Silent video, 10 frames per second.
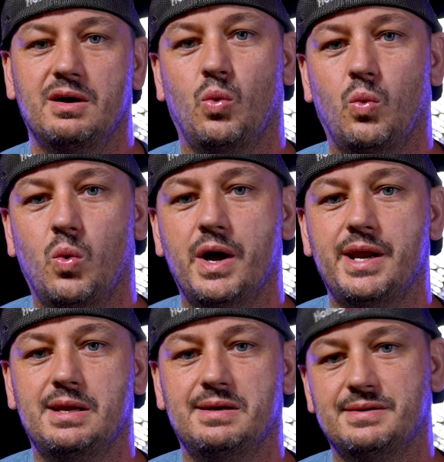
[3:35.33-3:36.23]
what
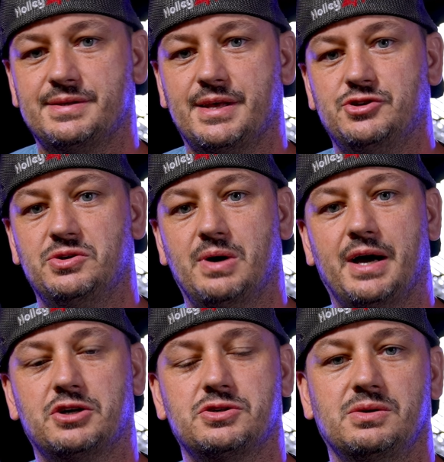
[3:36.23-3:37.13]
it is that you
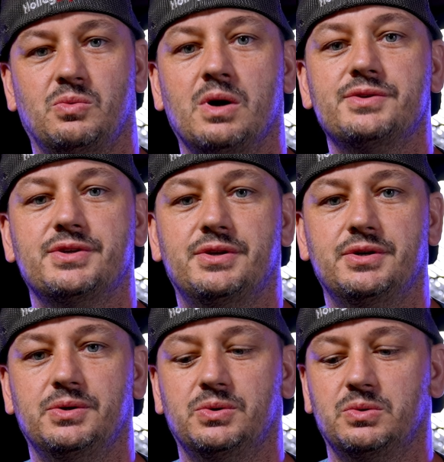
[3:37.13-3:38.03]
actually want to
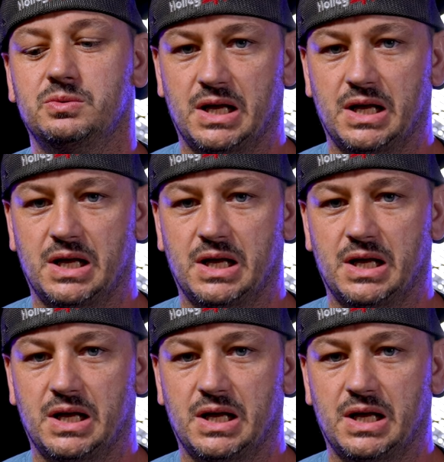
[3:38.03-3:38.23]
do.